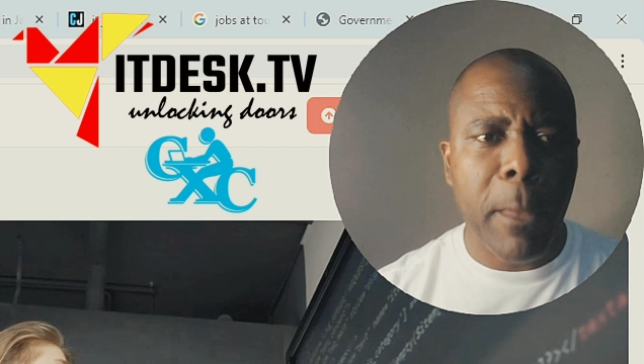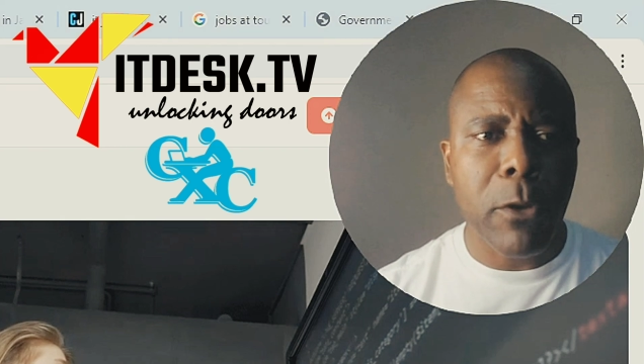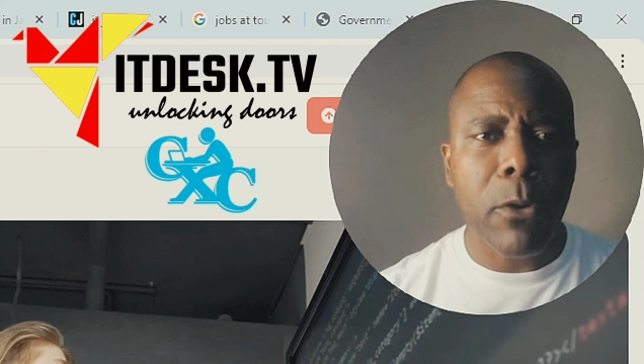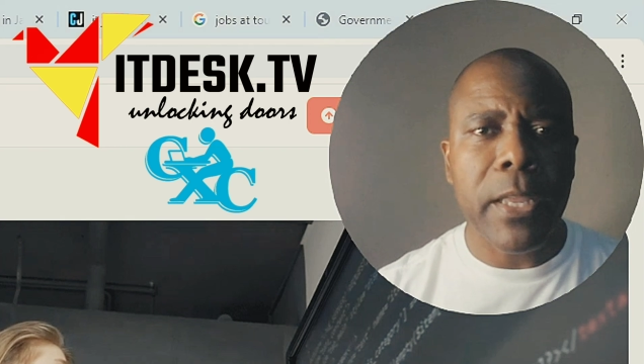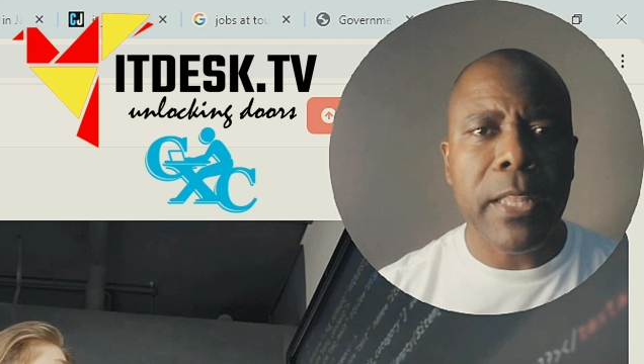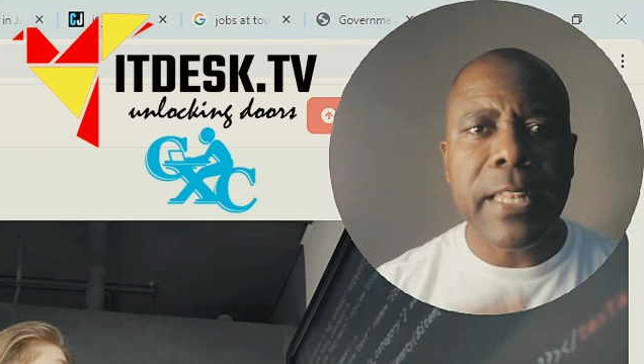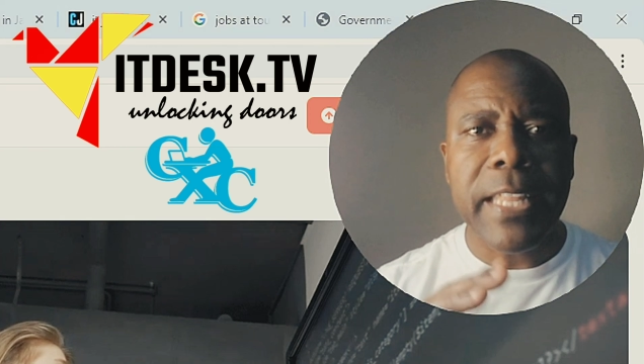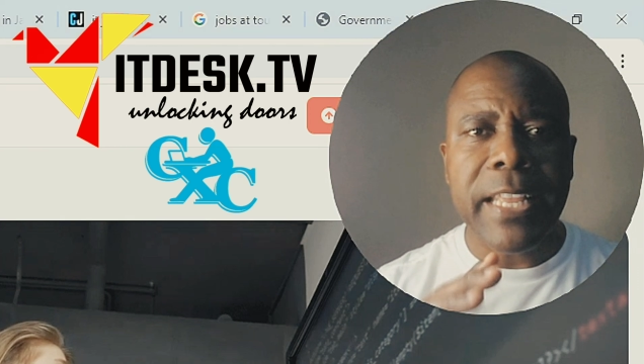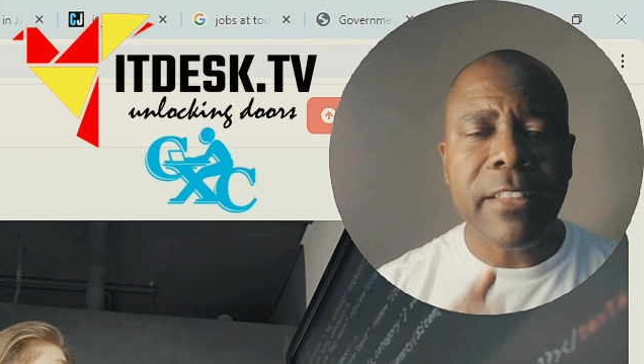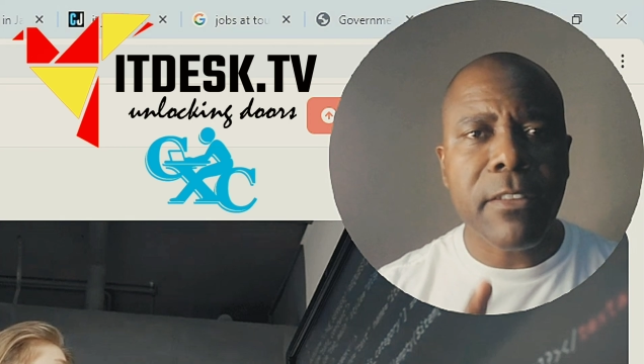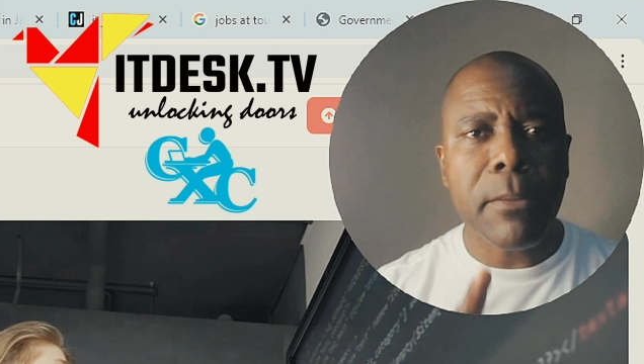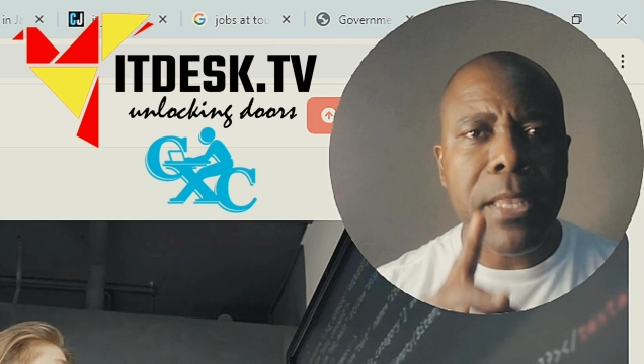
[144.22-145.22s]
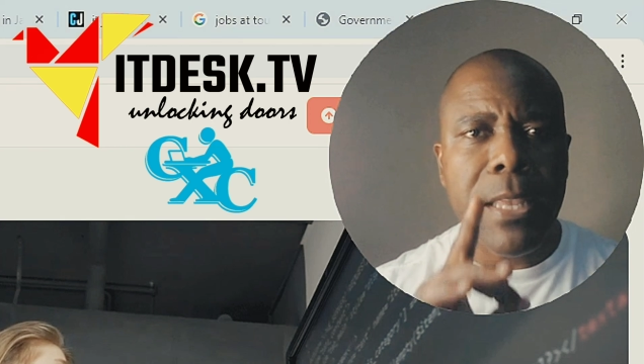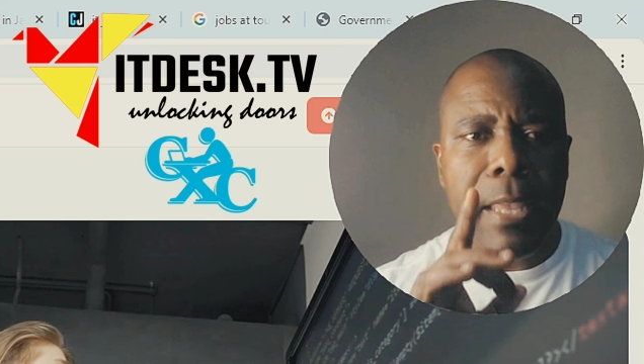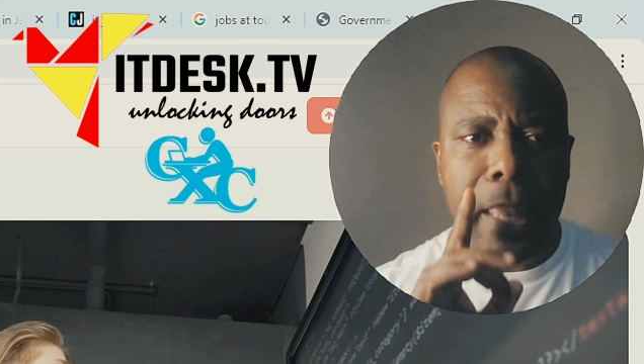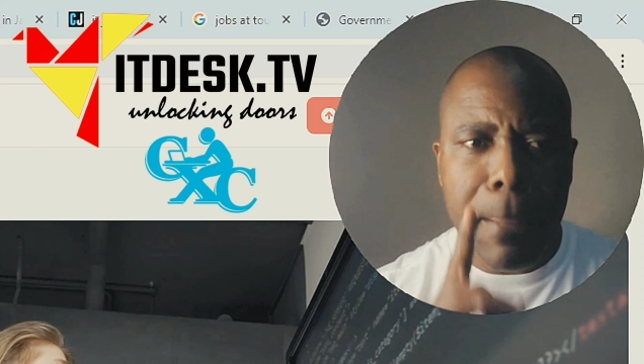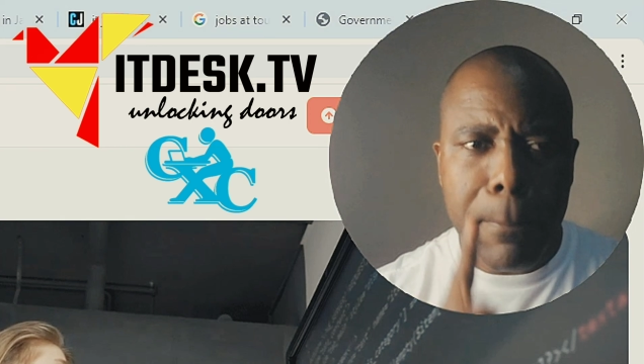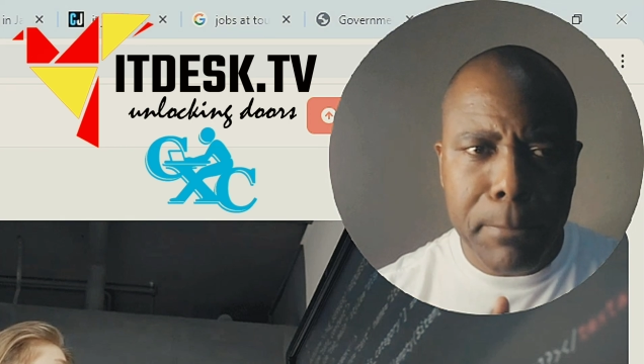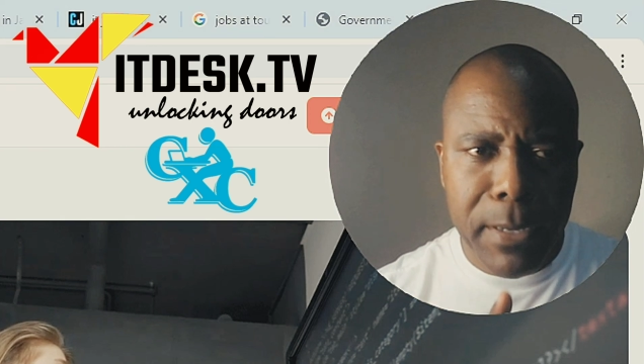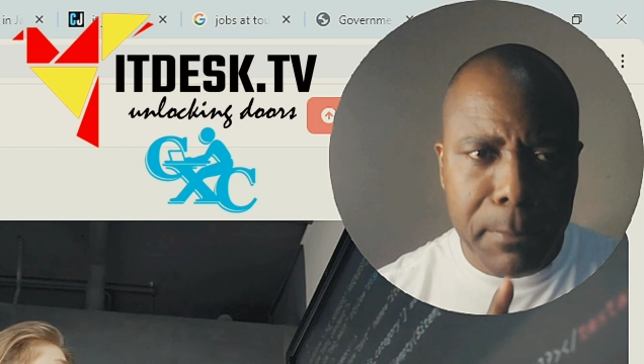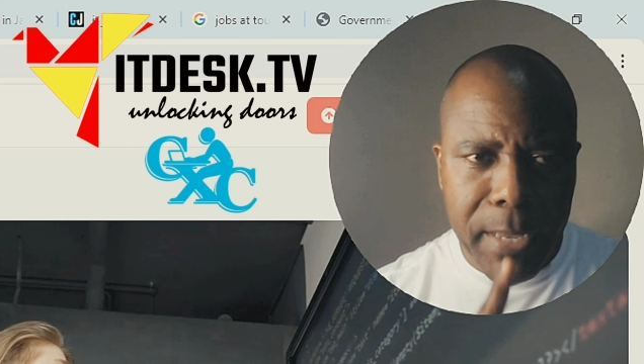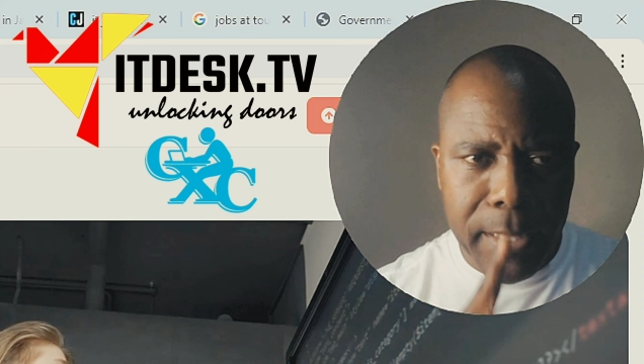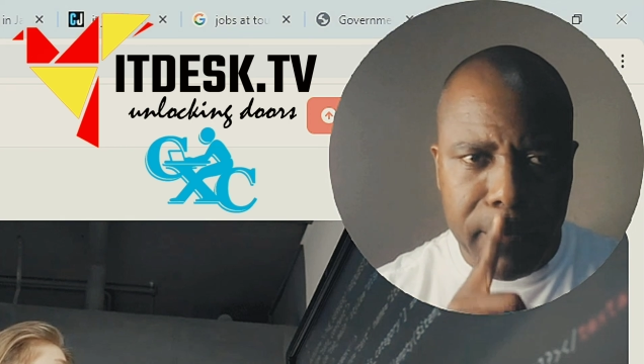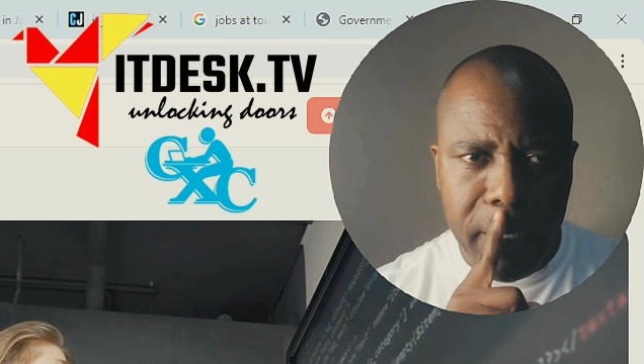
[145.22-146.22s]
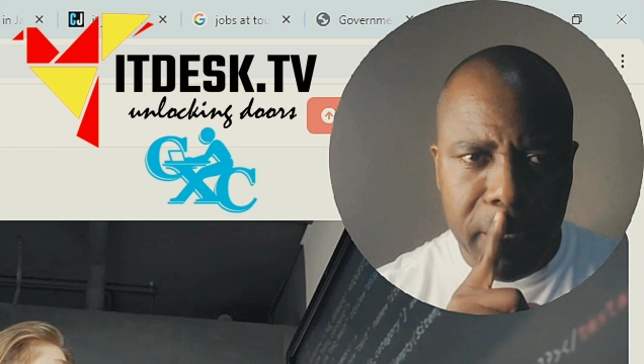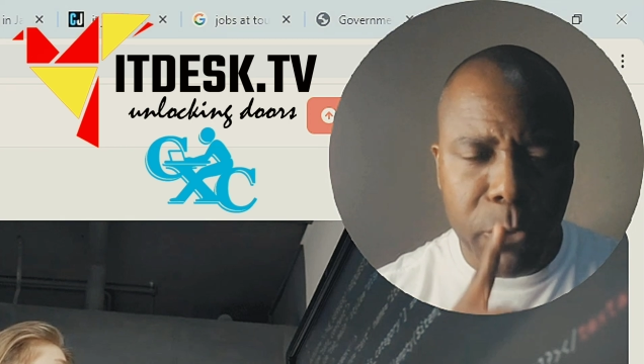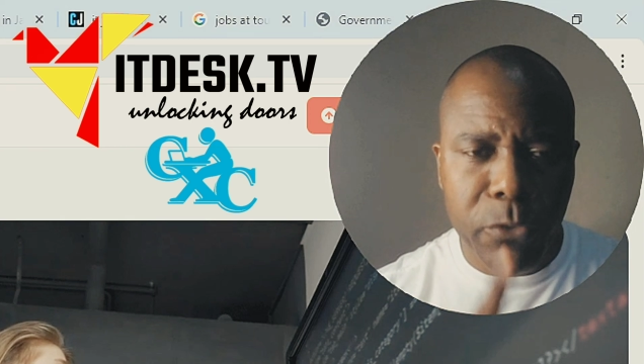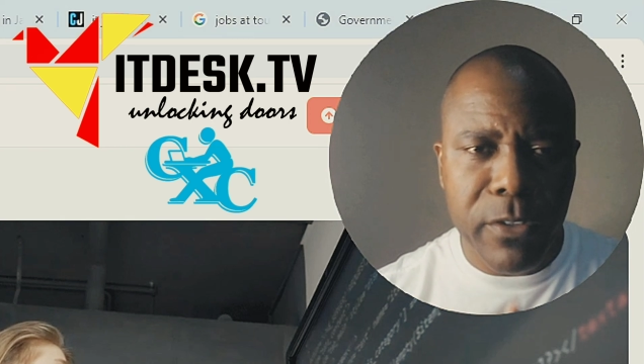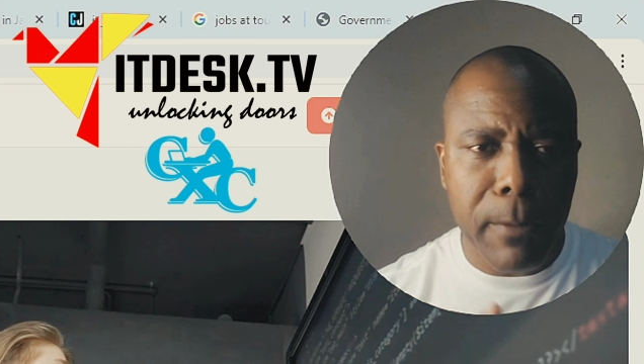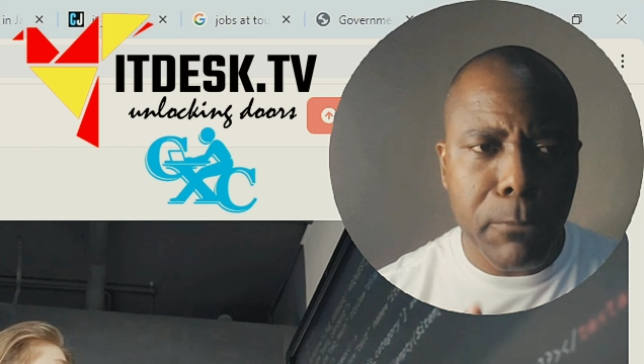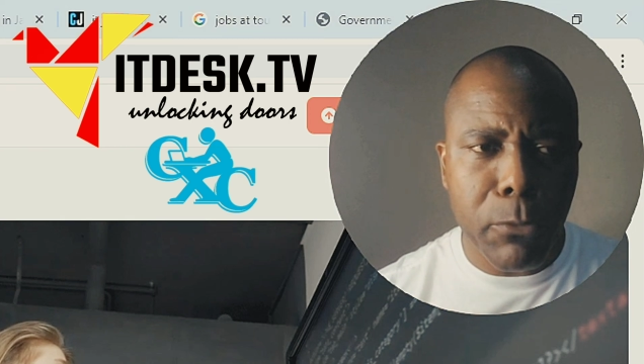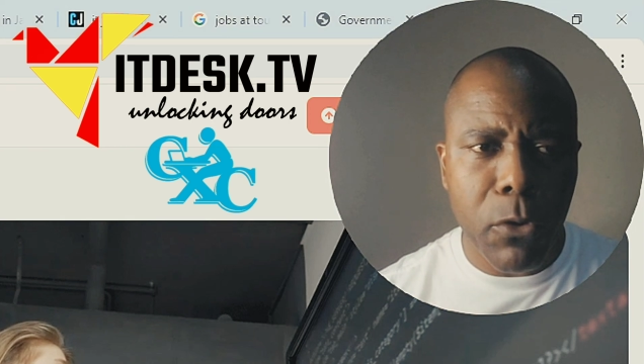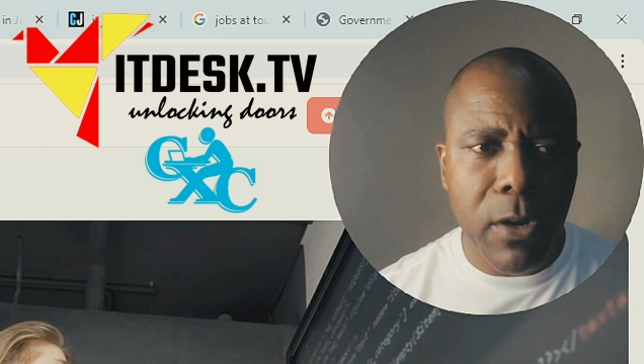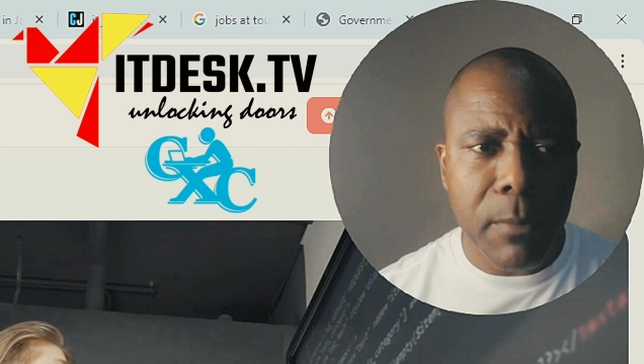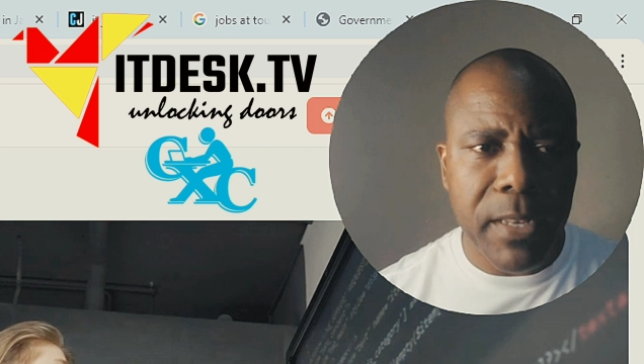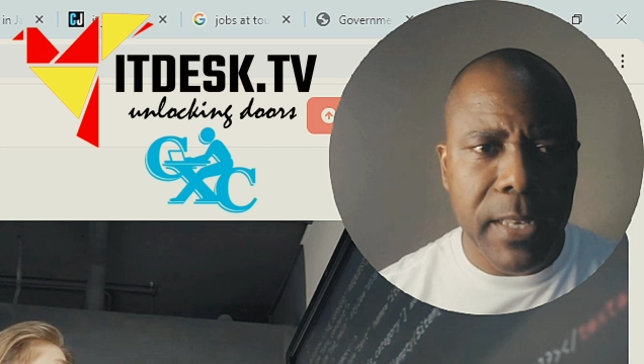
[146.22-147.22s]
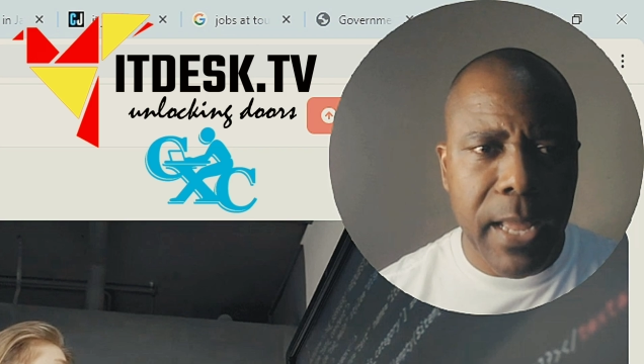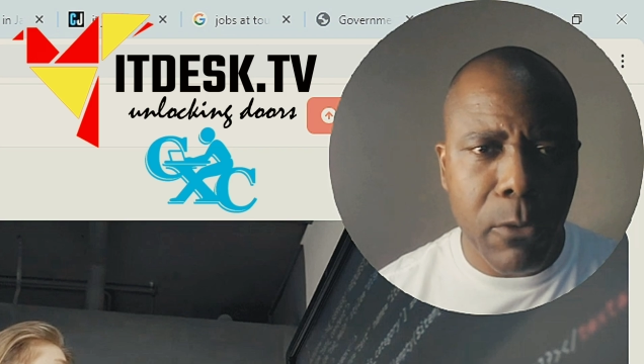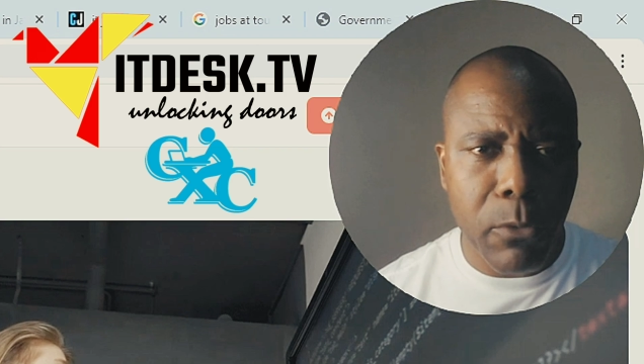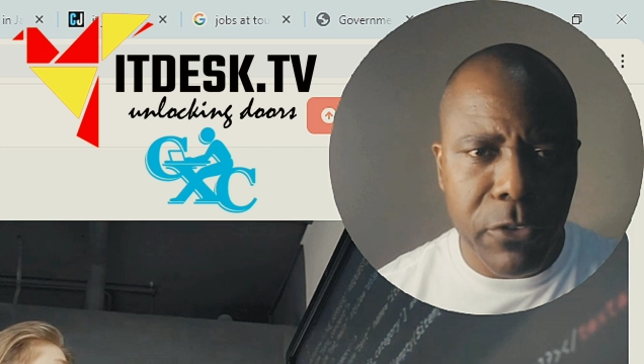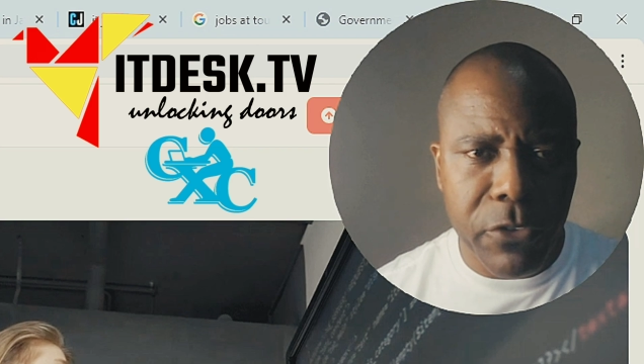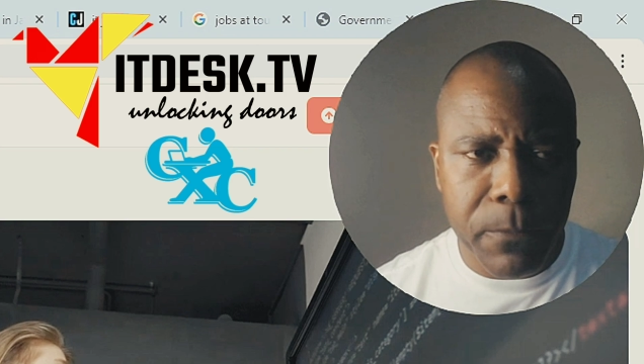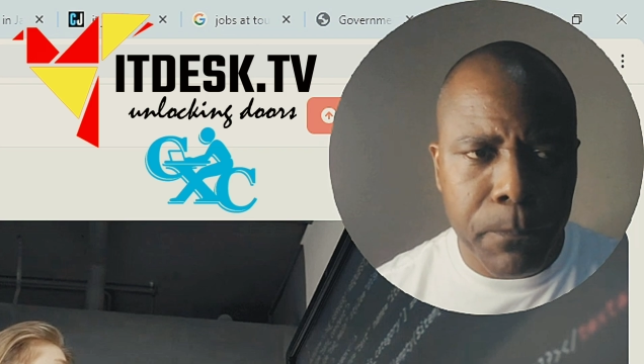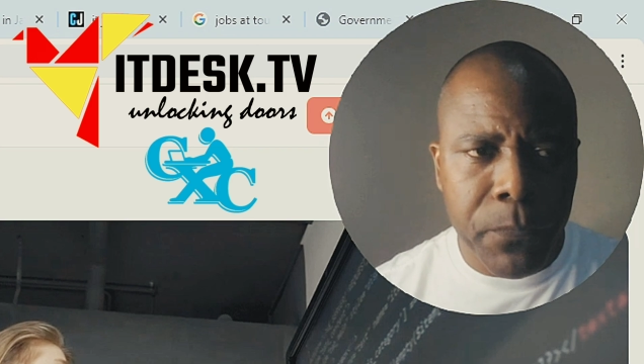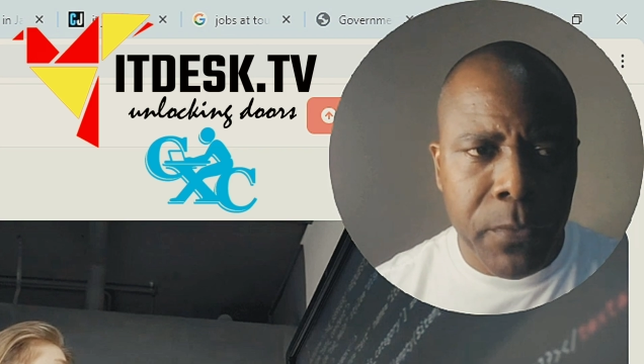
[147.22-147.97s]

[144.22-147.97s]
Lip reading: it needs to be implemented using a programming language.